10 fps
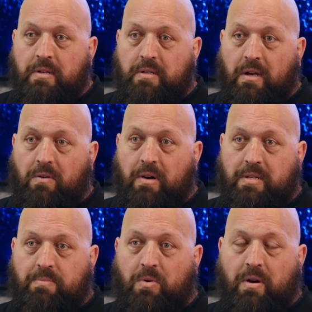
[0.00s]
So
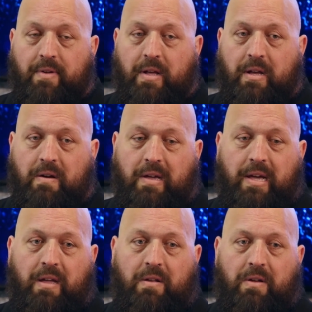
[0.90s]
it's more of a like,
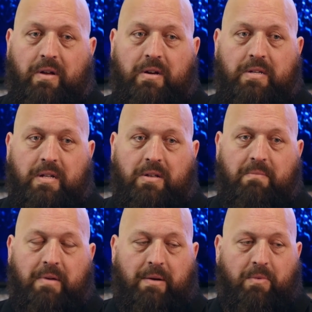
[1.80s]
okay, you do yours, I'll
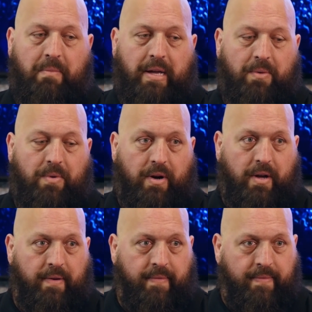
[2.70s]
do mine, we'll make it
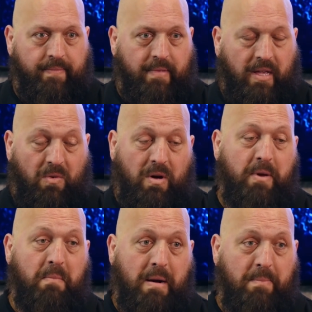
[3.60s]
work. But you
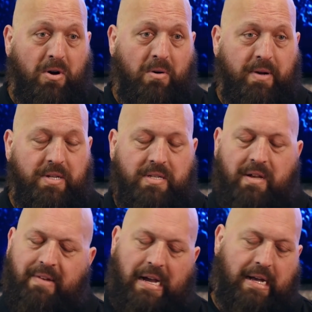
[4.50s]
want me to remember a whole bunch of
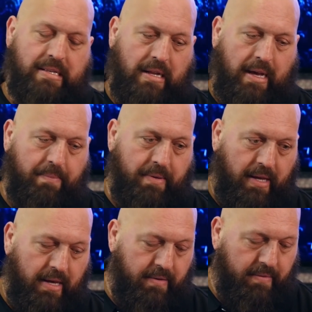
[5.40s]
stuff? Nah, it's not
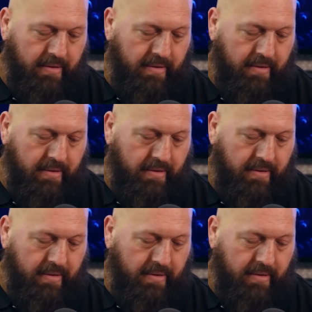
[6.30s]
happening, kid.